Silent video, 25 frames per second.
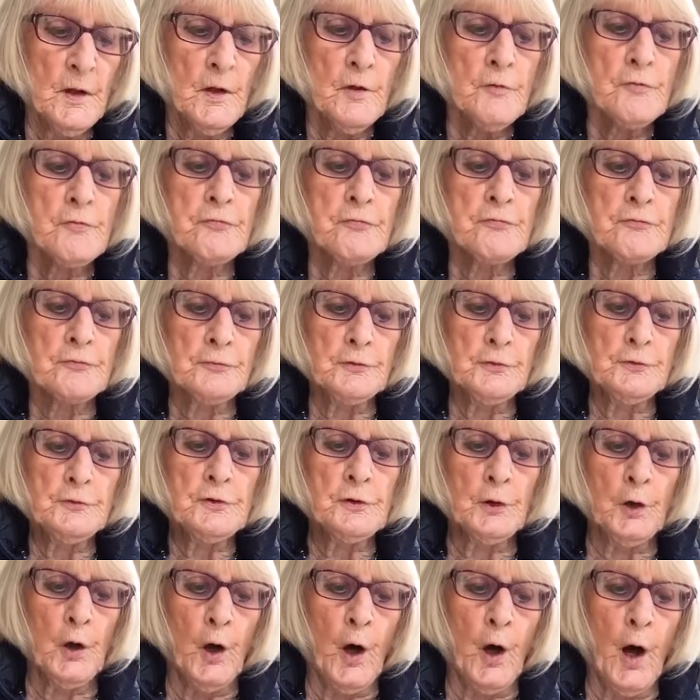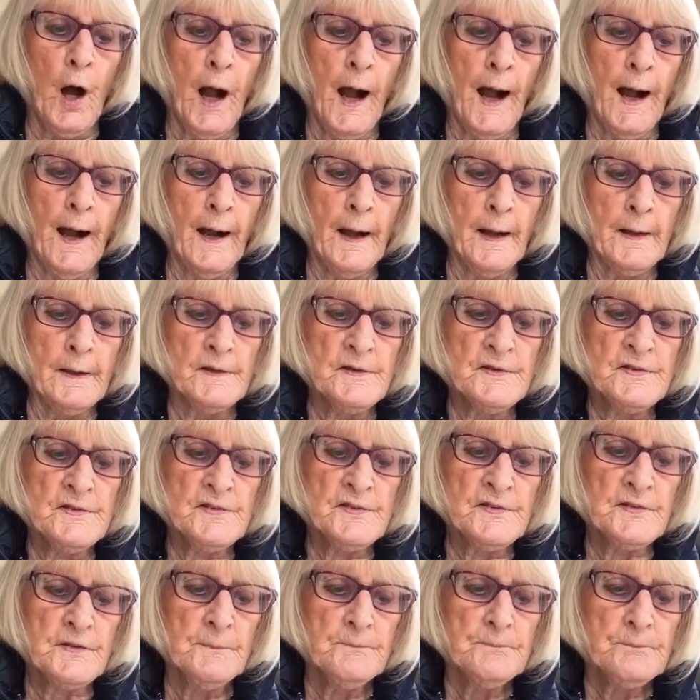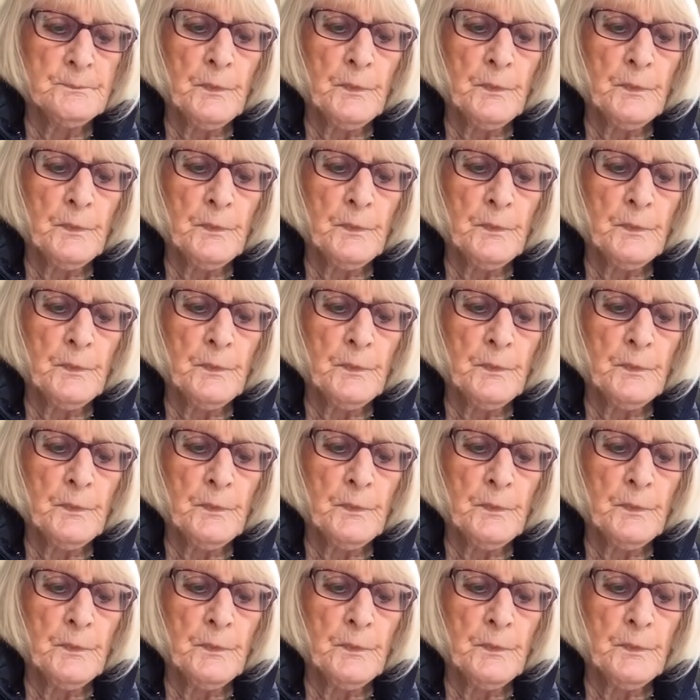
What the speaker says: through your eyes